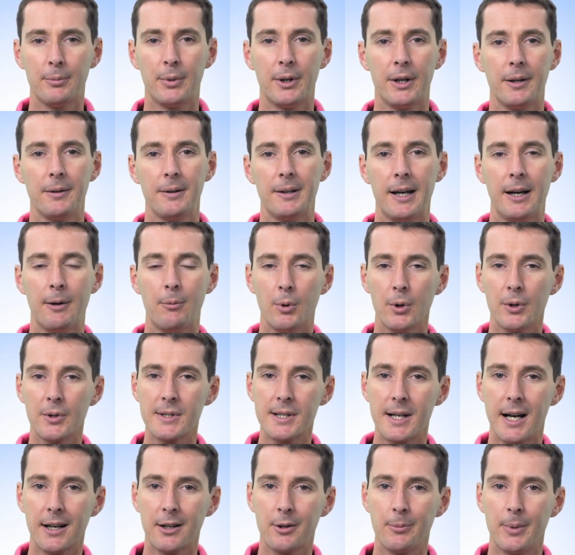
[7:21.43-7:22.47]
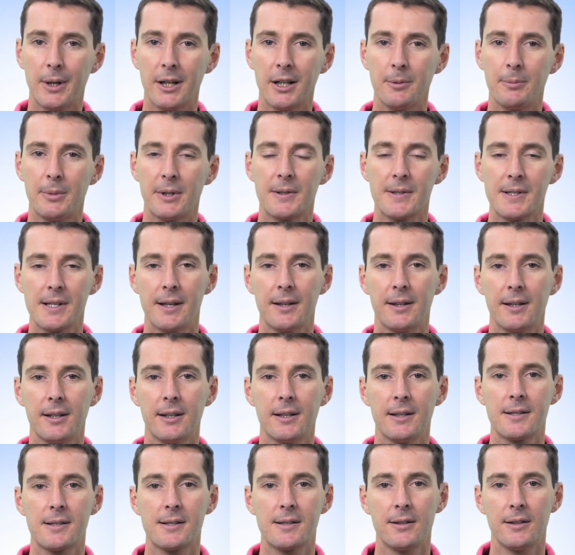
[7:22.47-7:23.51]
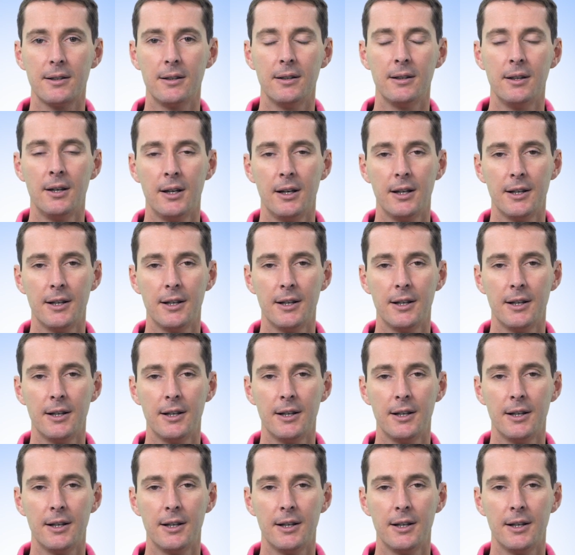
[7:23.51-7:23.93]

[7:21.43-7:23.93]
but I want to talk about it because I think it's, uh,